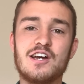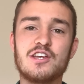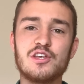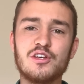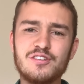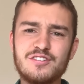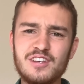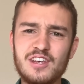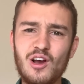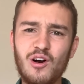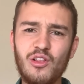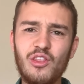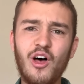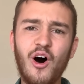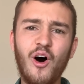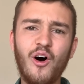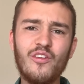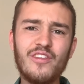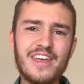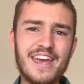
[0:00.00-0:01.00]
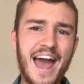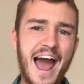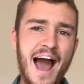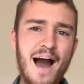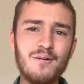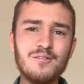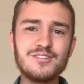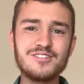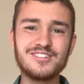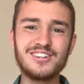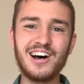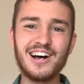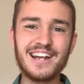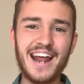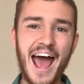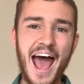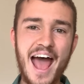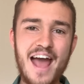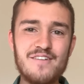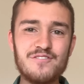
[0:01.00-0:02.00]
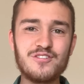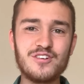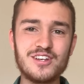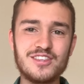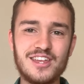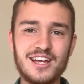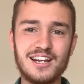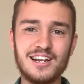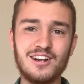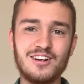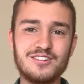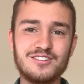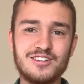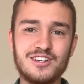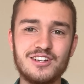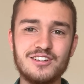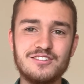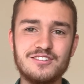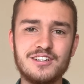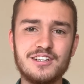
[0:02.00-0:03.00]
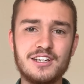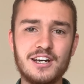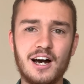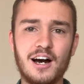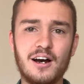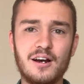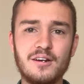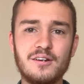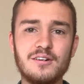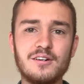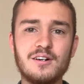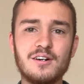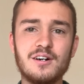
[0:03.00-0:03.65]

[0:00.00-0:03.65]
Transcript: You see, on the outside, everything looks good to go.